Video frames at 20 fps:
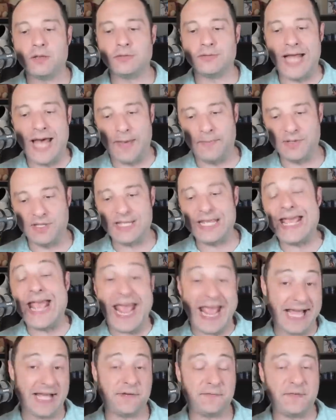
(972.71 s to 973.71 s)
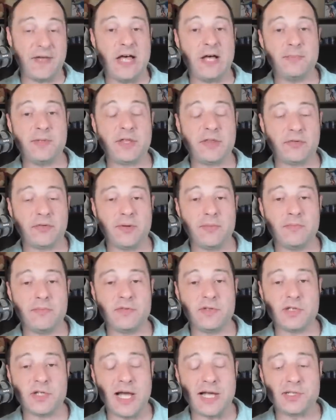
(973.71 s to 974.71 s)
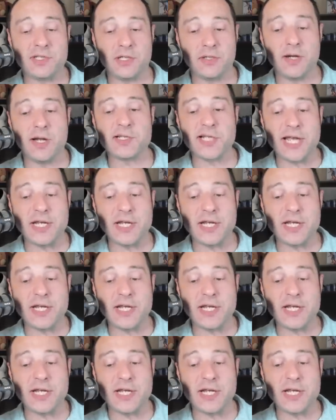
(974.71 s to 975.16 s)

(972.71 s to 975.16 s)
Labadee and Falmouth from itineraries.